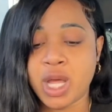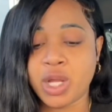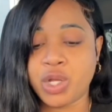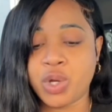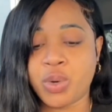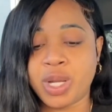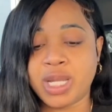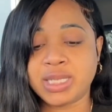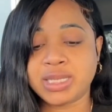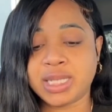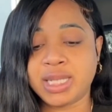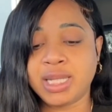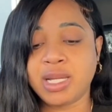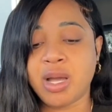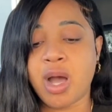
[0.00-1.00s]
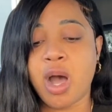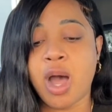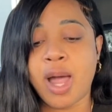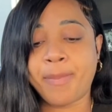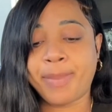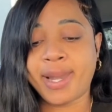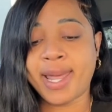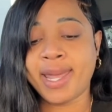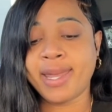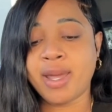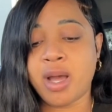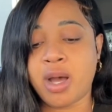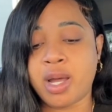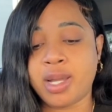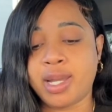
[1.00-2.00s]
Now let's click apply
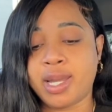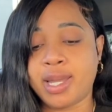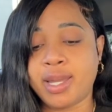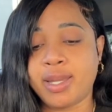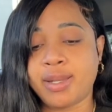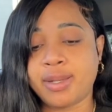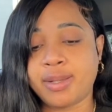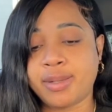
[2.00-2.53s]
online.